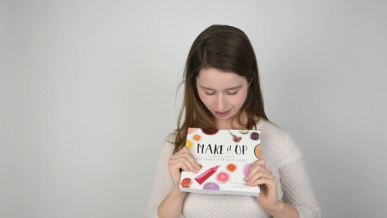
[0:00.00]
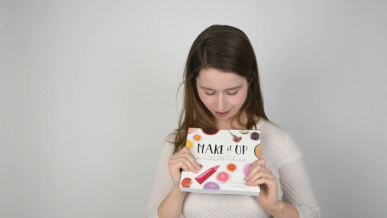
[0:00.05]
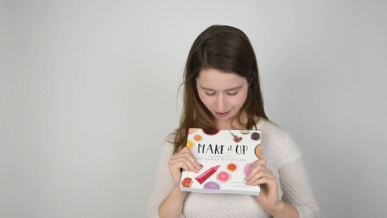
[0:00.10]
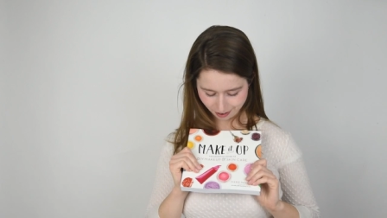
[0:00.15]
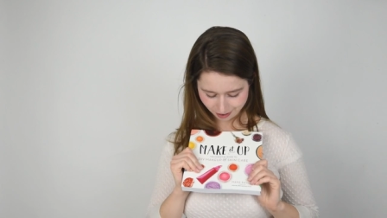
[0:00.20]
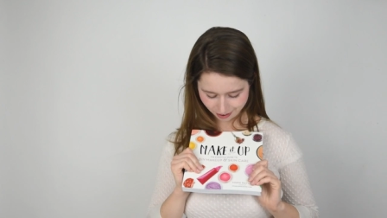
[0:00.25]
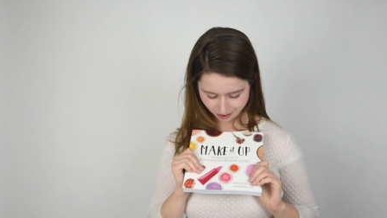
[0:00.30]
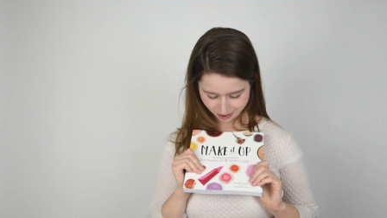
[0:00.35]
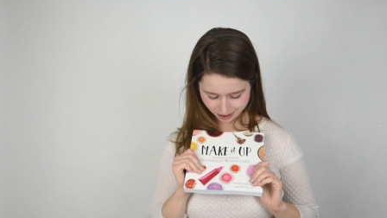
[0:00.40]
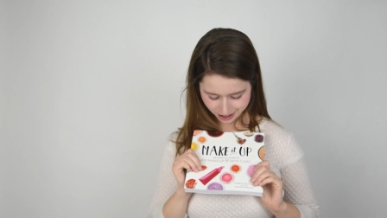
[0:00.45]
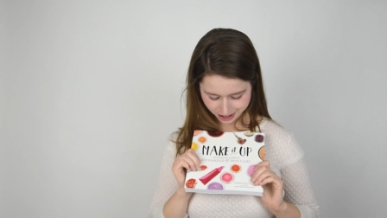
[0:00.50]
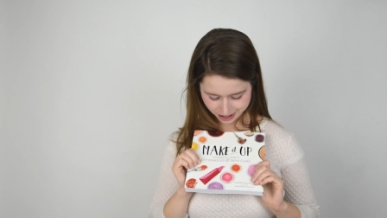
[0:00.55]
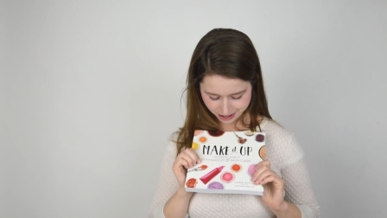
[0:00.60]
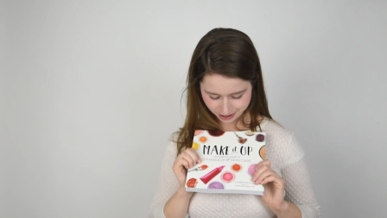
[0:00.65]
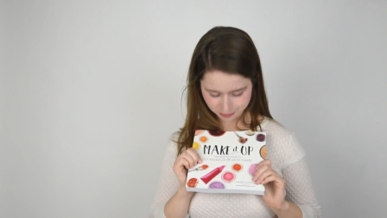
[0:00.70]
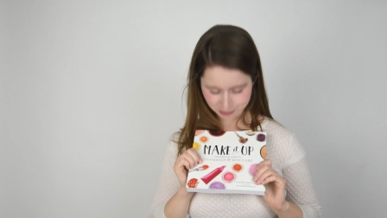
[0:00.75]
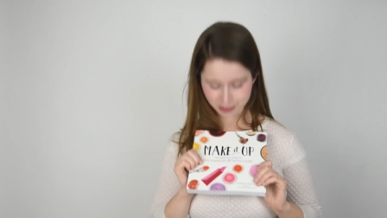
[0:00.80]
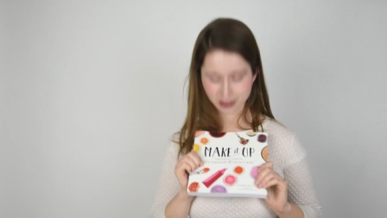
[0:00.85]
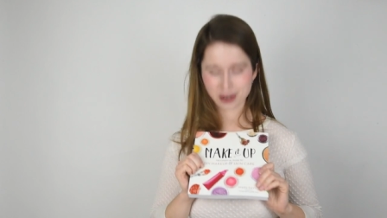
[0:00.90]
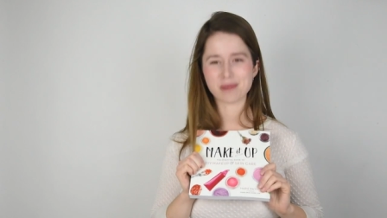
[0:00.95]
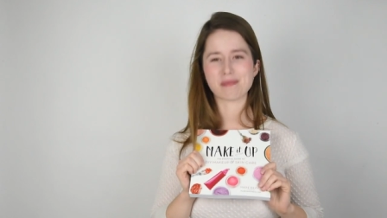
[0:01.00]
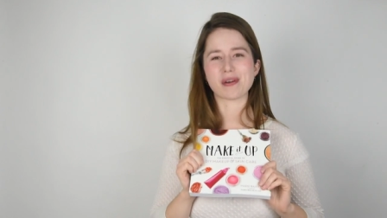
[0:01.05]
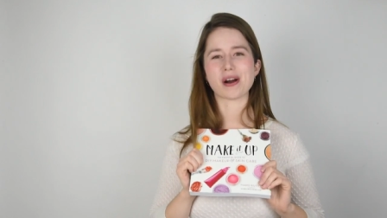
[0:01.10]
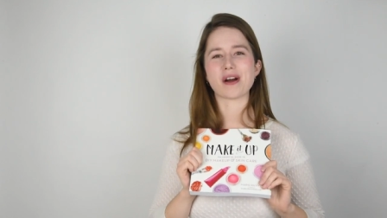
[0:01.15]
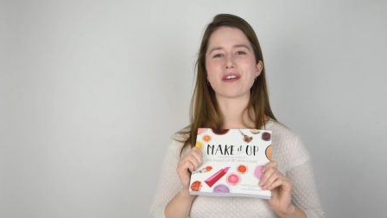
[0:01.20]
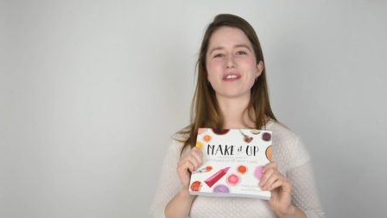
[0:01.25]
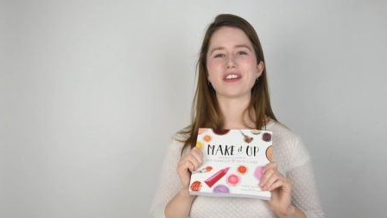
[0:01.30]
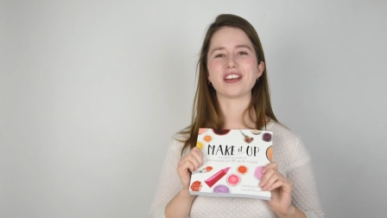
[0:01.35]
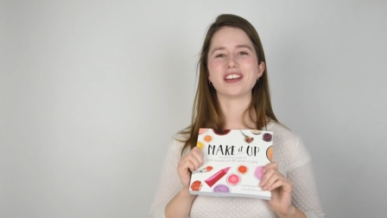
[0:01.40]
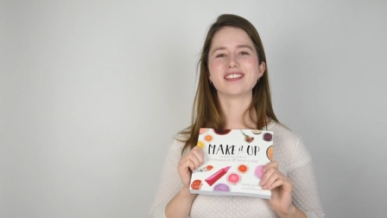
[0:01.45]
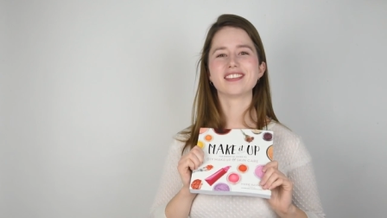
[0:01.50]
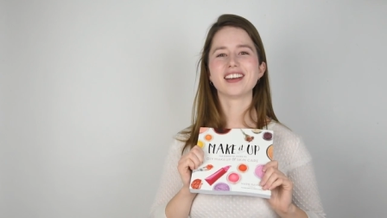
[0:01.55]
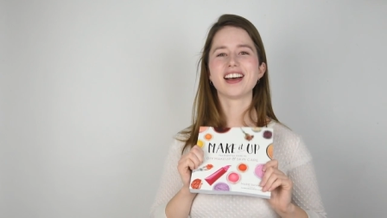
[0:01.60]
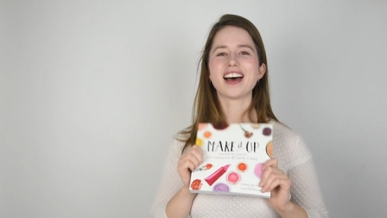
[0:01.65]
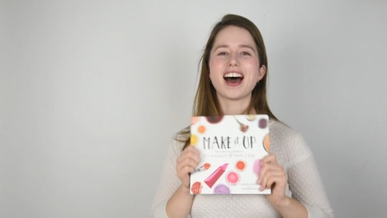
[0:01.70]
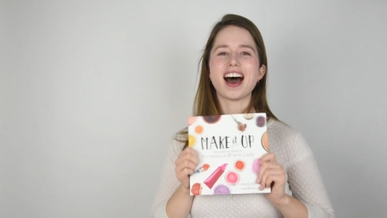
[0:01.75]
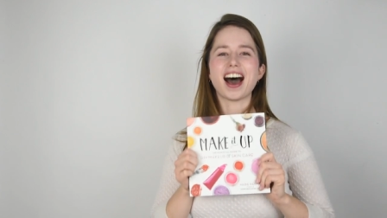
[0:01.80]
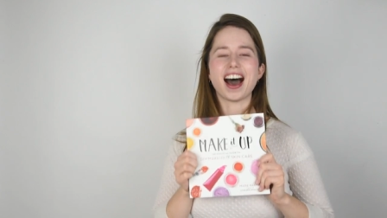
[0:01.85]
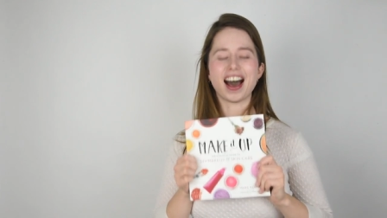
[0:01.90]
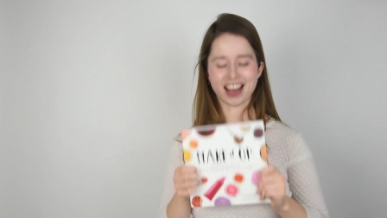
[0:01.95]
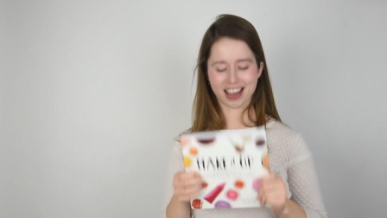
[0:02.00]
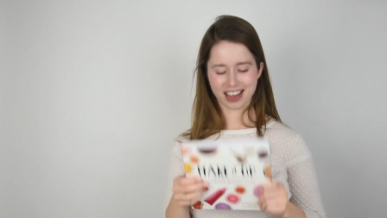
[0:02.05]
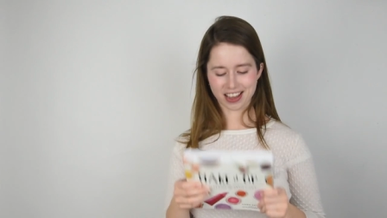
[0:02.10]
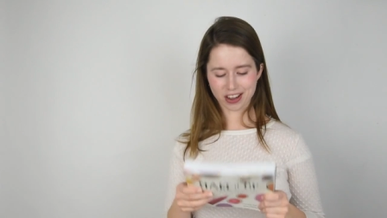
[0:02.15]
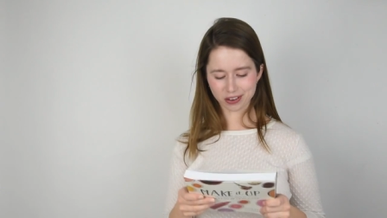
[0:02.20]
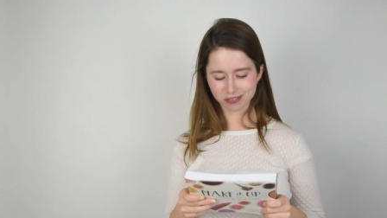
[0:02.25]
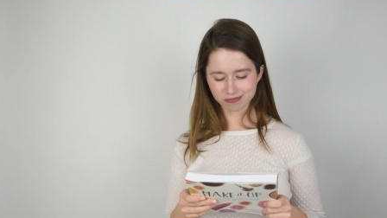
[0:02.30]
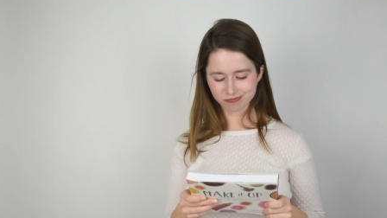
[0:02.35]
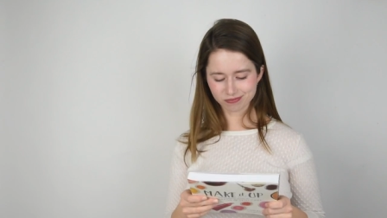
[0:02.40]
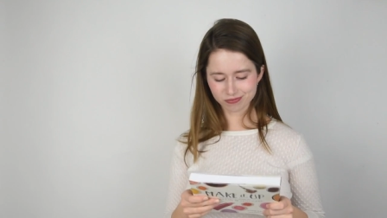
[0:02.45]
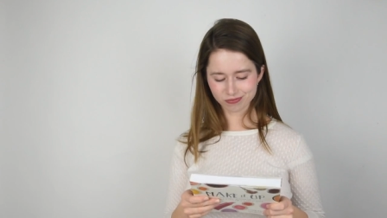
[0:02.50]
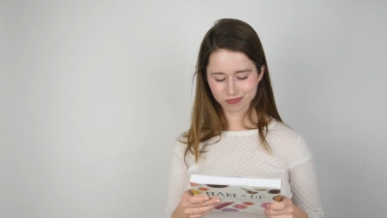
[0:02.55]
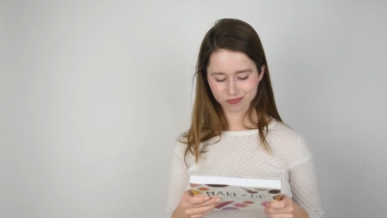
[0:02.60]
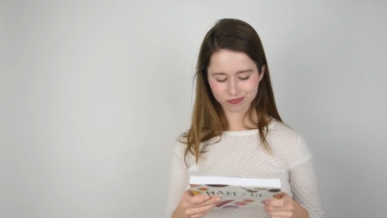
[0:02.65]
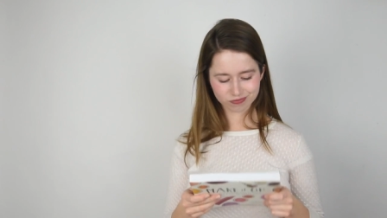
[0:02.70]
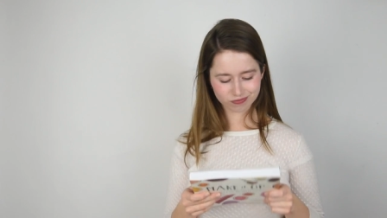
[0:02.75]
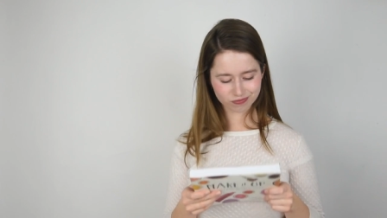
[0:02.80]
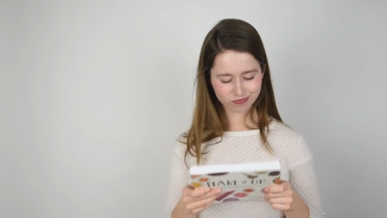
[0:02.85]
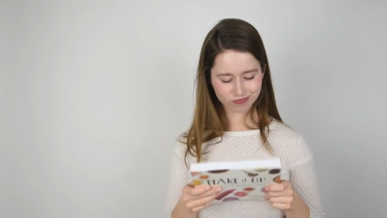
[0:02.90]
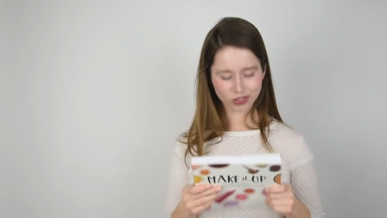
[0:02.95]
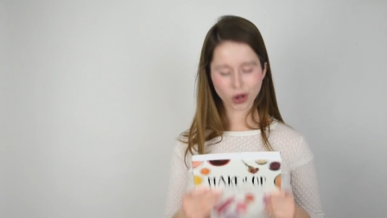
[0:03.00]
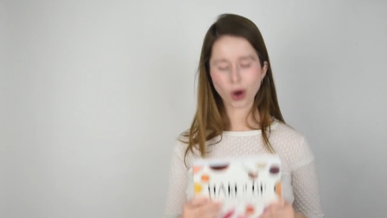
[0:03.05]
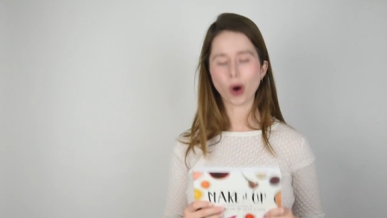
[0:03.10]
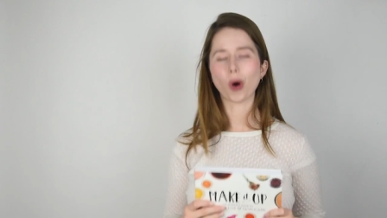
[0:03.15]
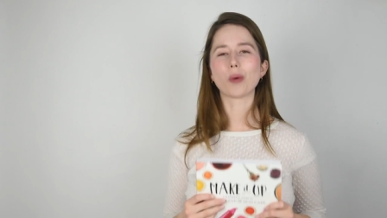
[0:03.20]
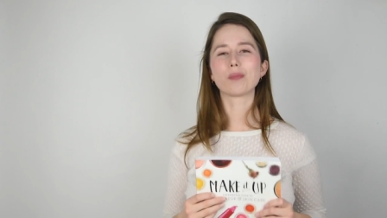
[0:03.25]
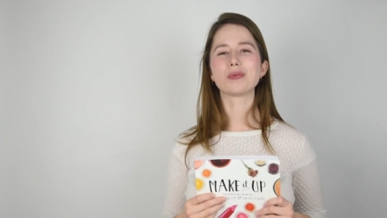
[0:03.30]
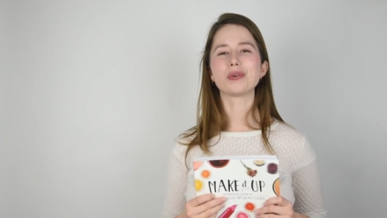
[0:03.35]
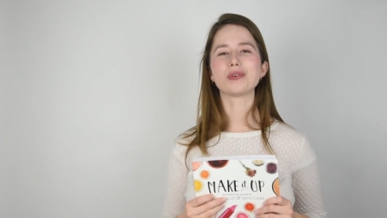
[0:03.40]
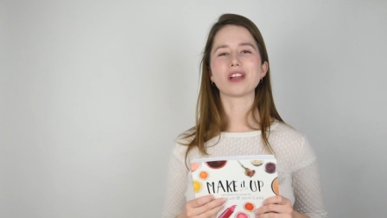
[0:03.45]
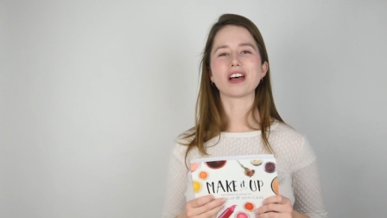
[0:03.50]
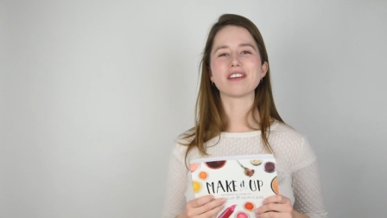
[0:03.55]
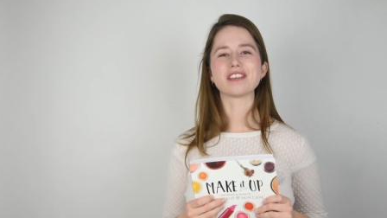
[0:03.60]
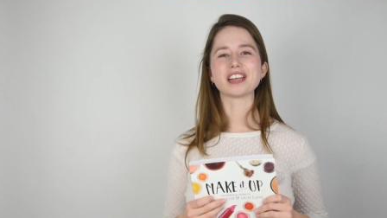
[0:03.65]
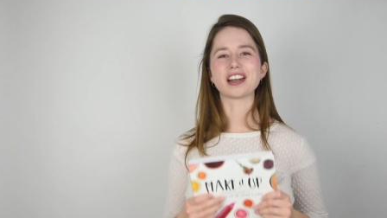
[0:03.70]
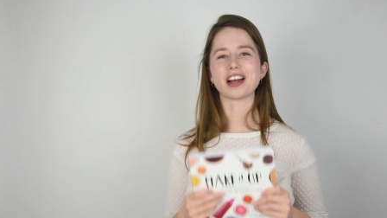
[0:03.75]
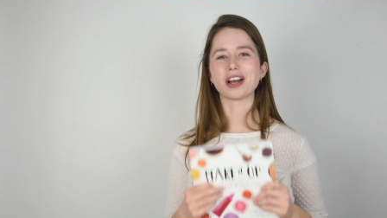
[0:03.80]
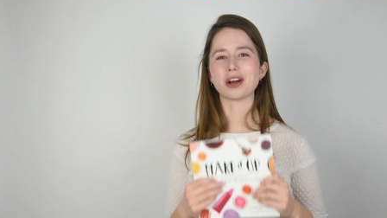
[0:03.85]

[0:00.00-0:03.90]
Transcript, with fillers: I am very proud of it. I hope you love it.